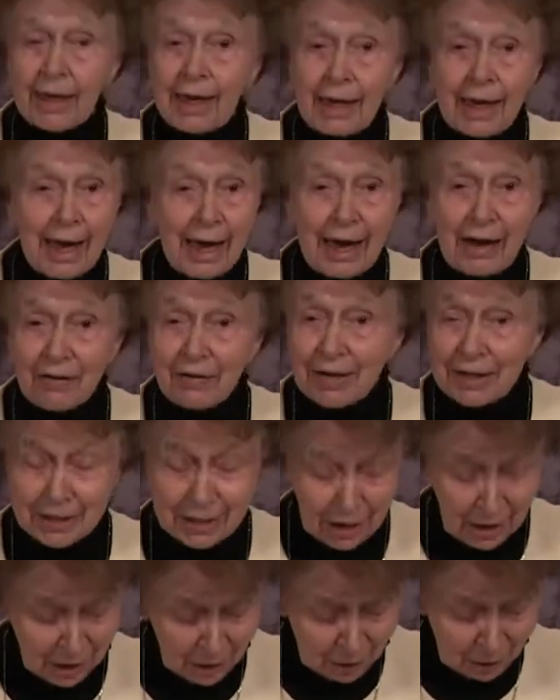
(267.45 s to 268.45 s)

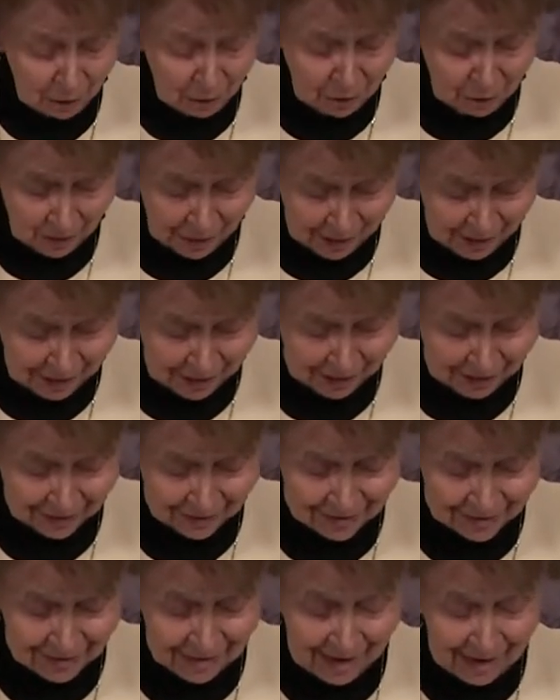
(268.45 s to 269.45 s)
inherit all
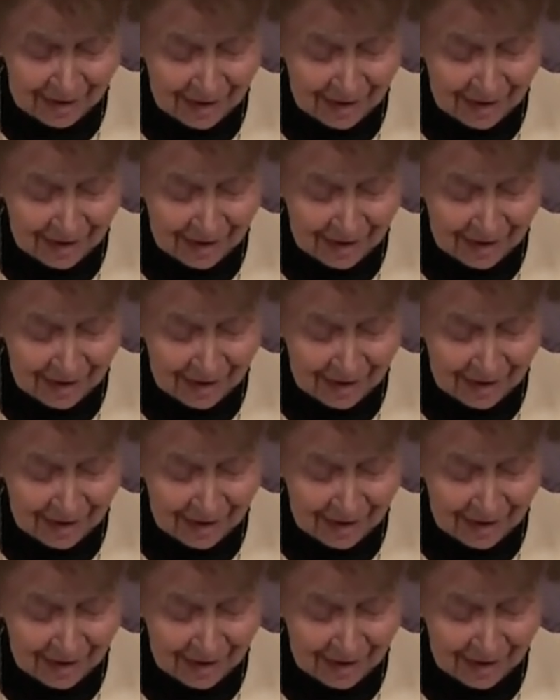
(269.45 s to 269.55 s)
things,